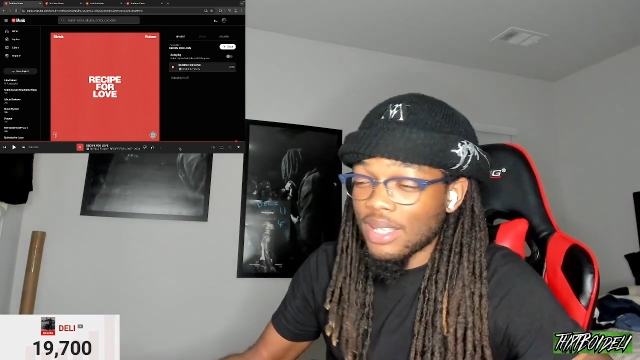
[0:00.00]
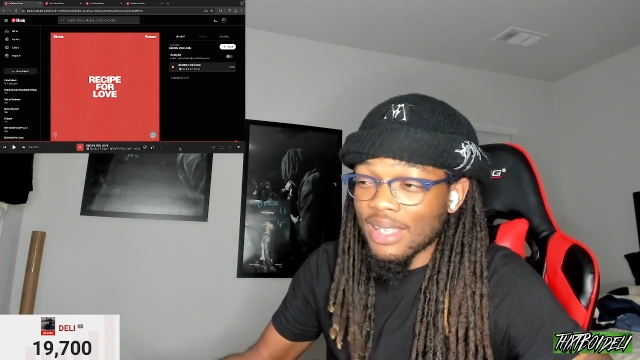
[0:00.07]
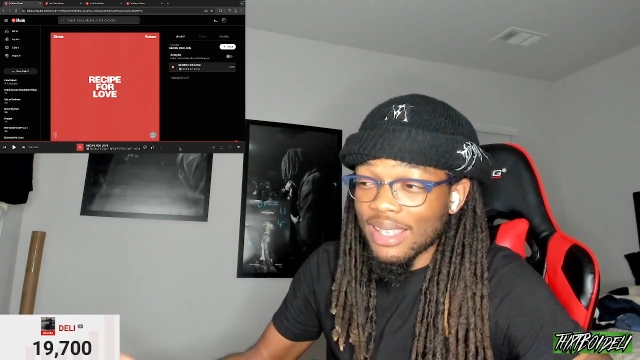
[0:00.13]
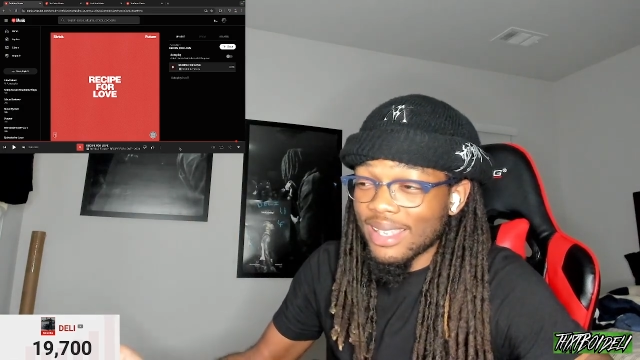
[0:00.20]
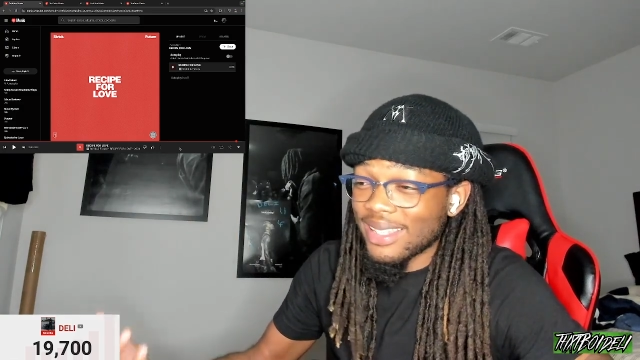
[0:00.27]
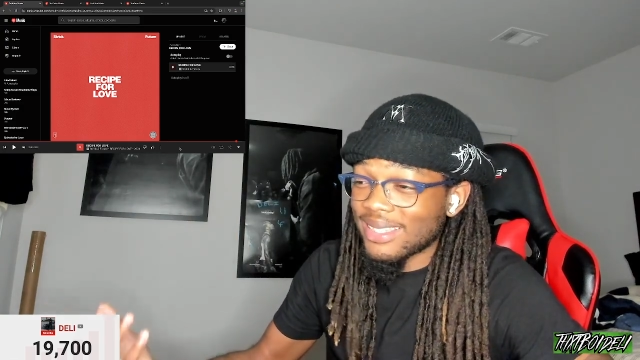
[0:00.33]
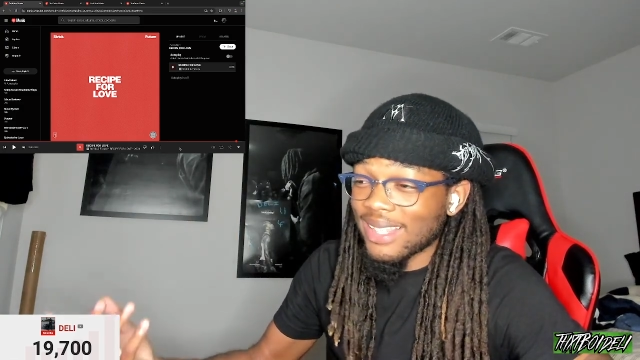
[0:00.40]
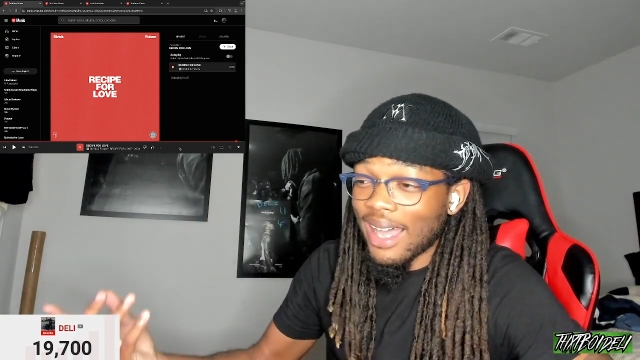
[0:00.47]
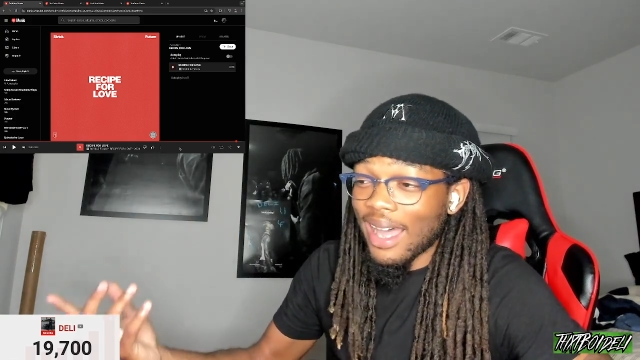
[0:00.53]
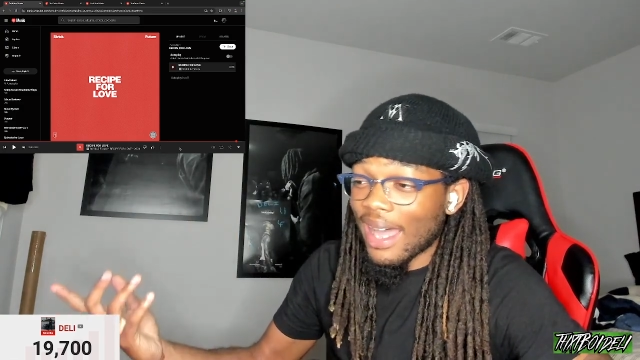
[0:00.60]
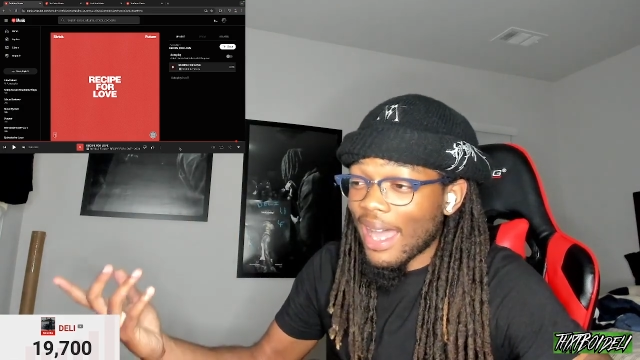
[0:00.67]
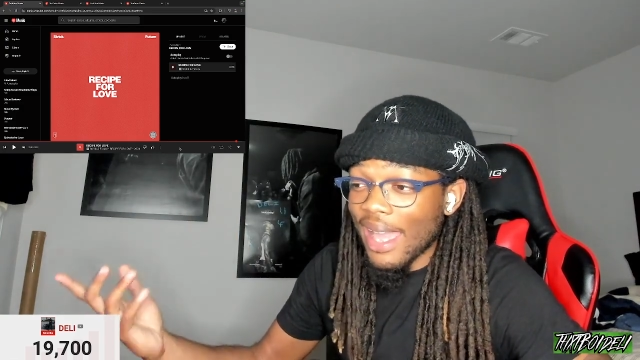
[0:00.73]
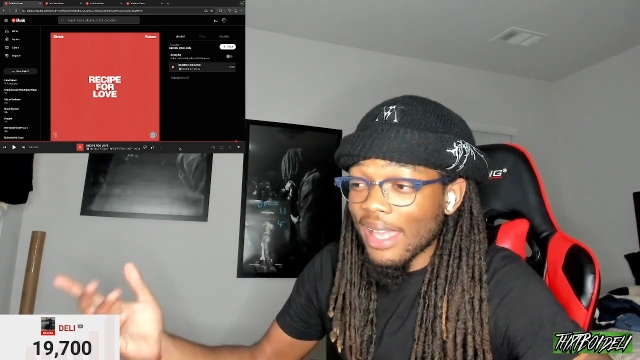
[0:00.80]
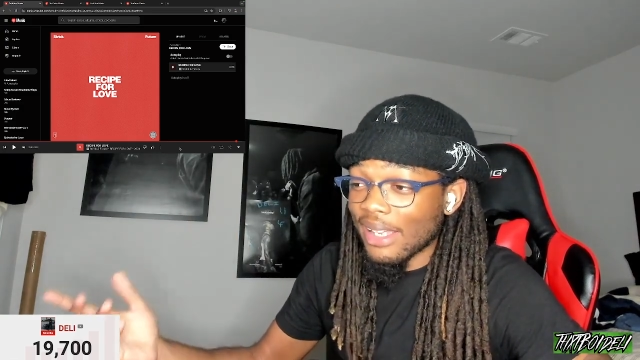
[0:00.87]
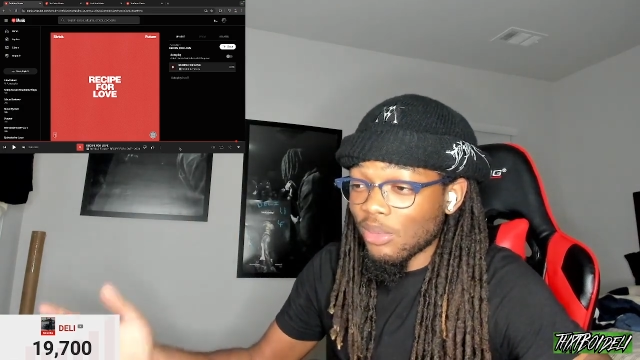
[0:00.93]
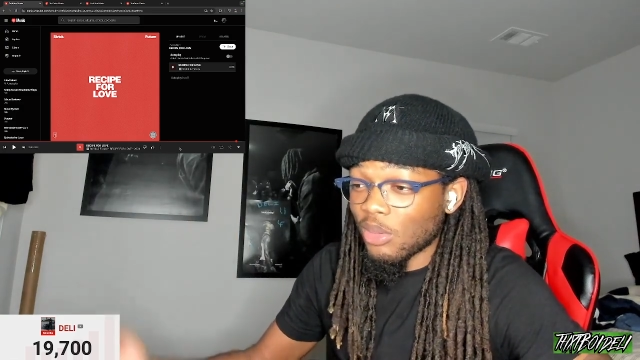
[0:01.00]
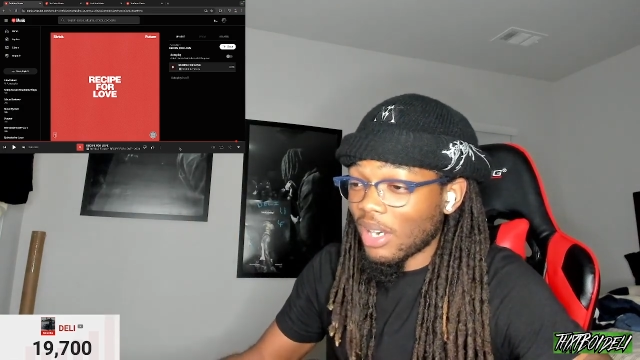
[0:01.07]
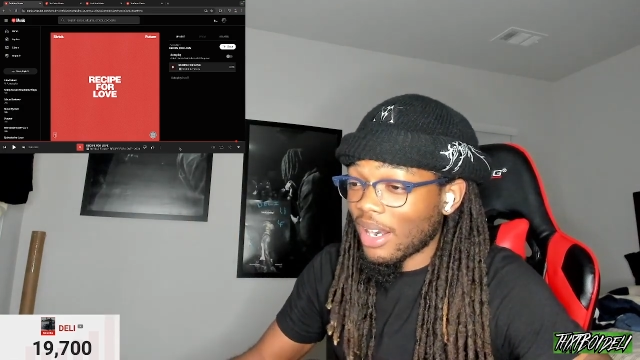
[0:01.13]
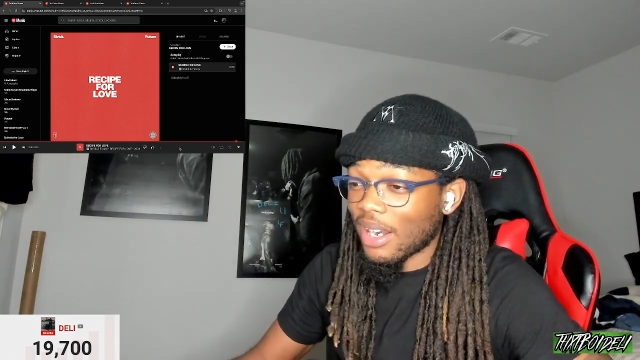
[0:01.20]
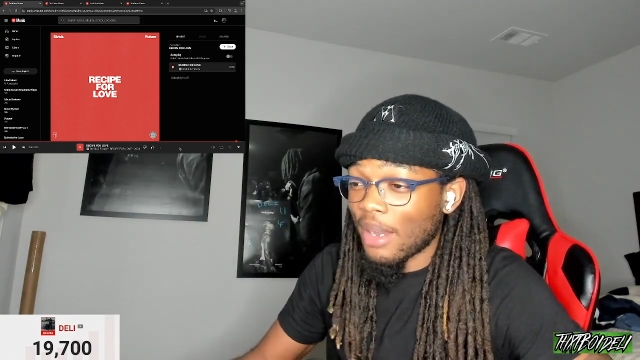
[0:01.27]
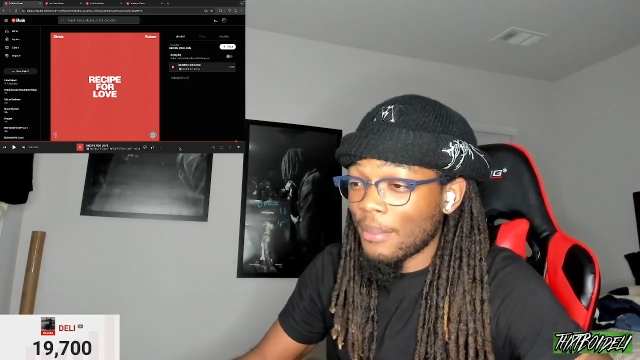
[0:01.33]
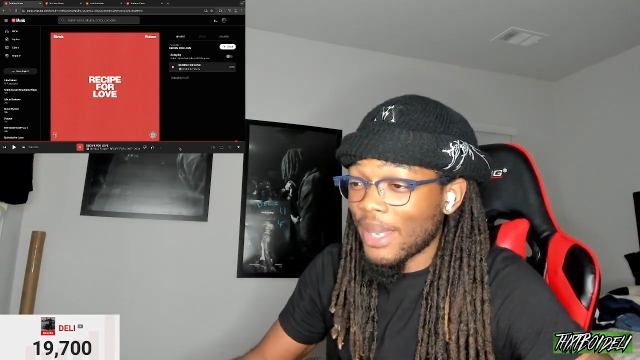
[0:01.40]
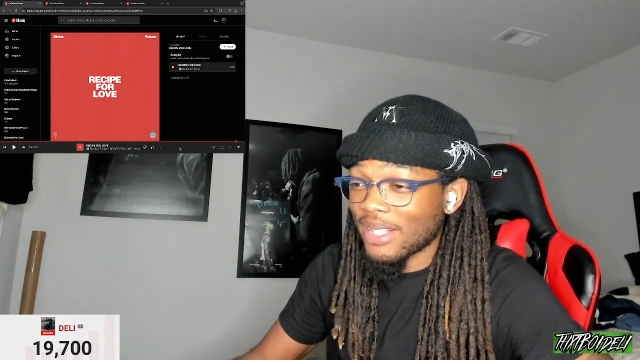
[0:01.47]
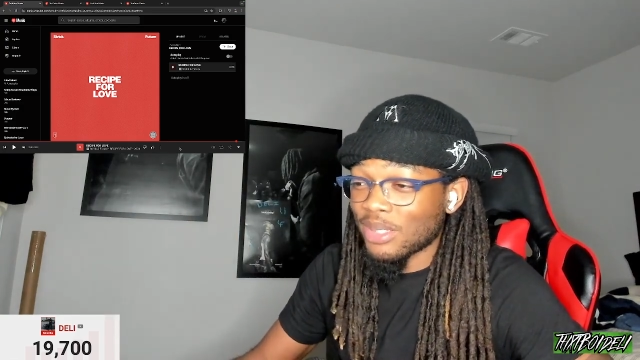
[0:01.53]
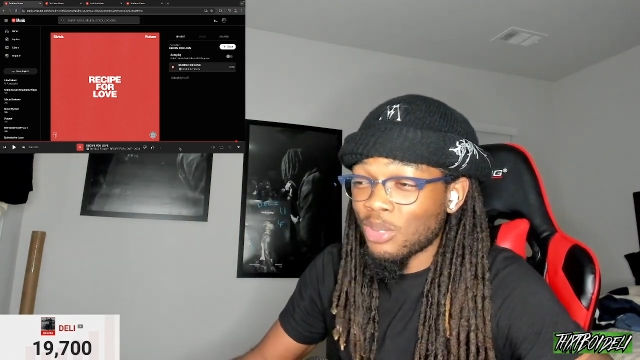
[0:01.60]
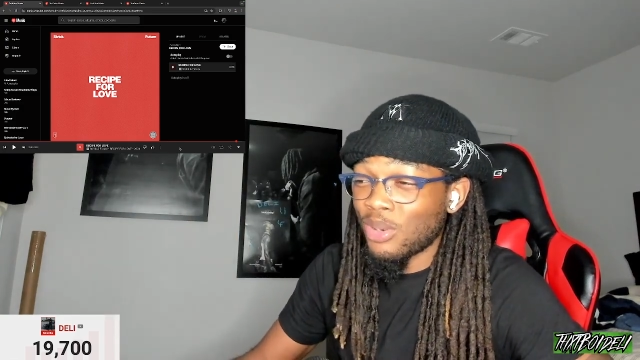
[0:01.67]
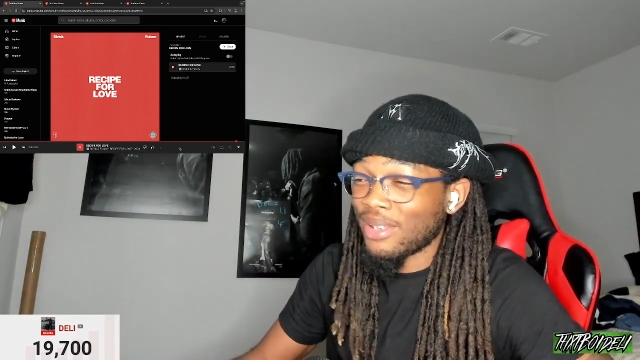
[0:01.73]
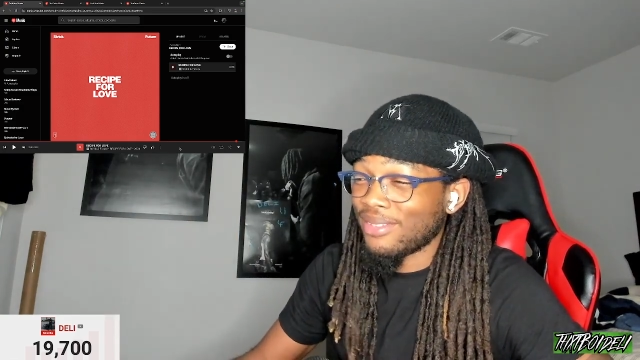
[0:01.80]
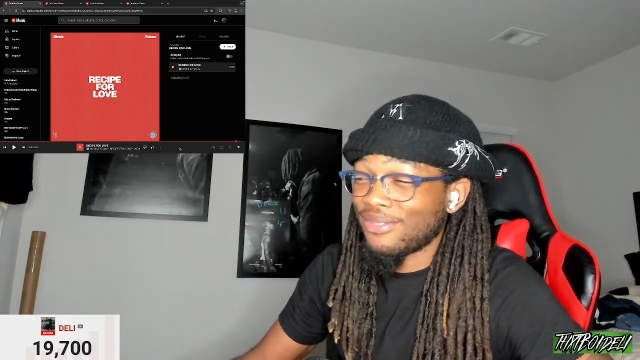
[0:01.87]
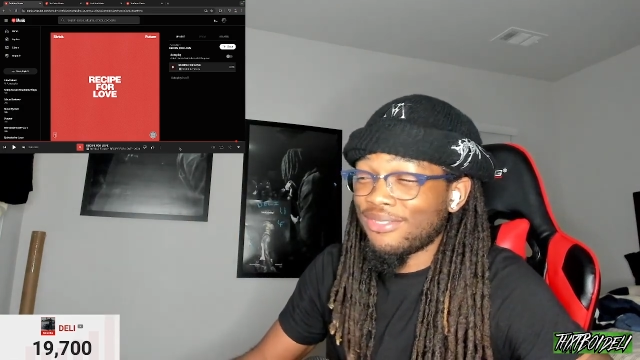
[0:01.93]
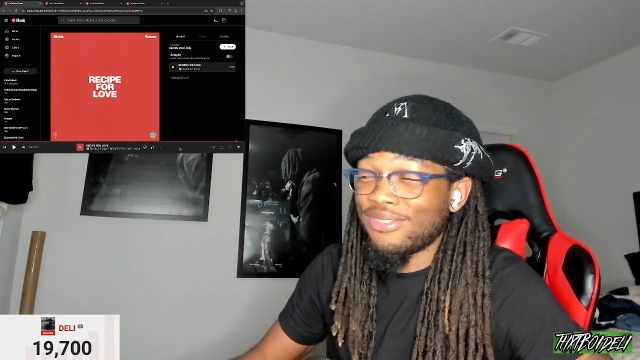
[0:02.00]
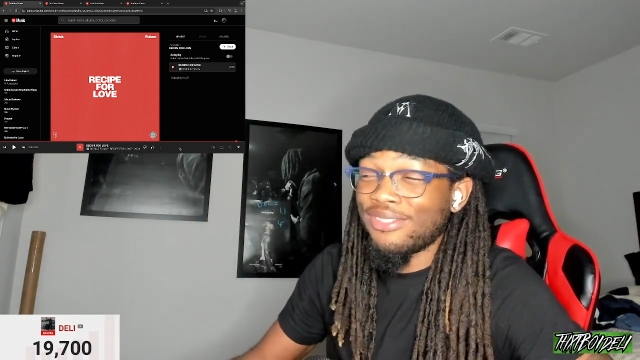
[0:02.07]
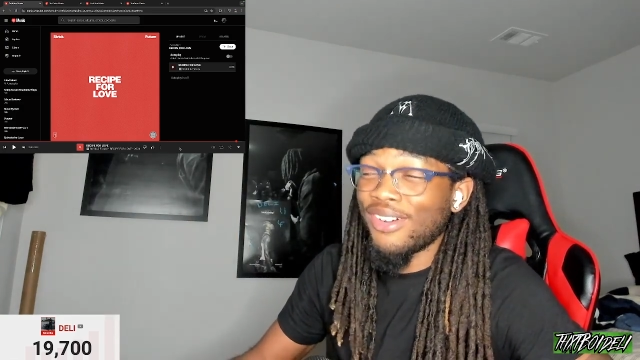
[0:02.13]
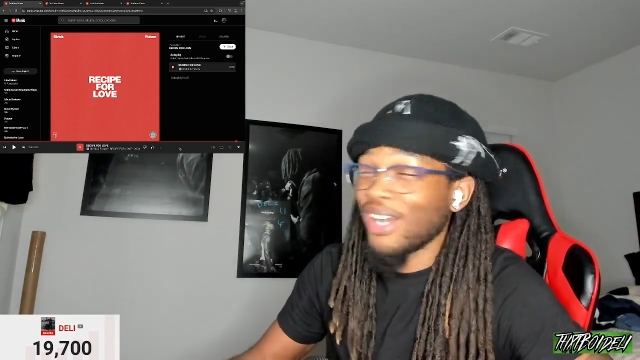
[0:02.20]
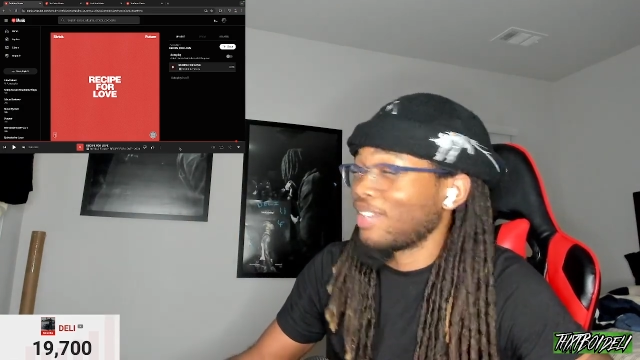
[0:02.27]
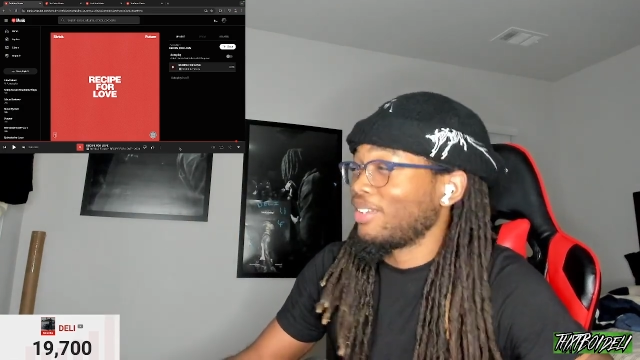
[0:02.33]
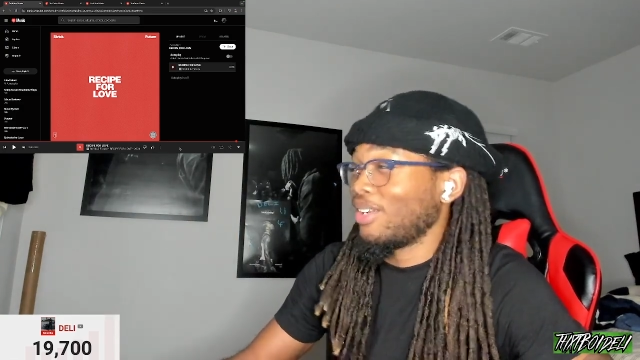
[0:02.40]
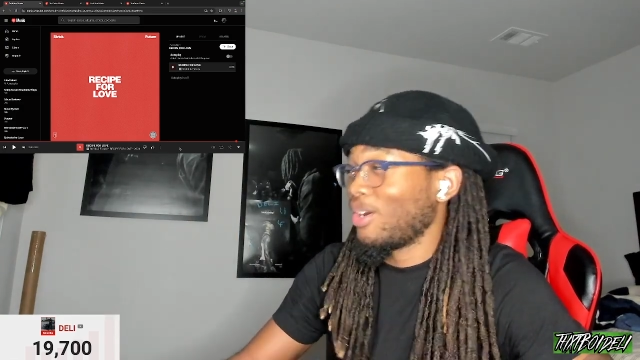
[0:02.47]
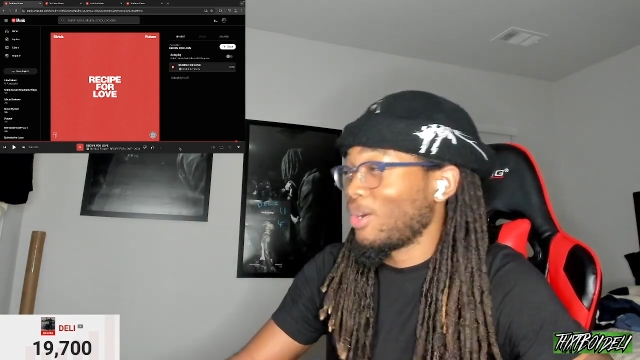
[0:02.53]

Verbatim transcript: it's alright. When I come back to it, fuck no.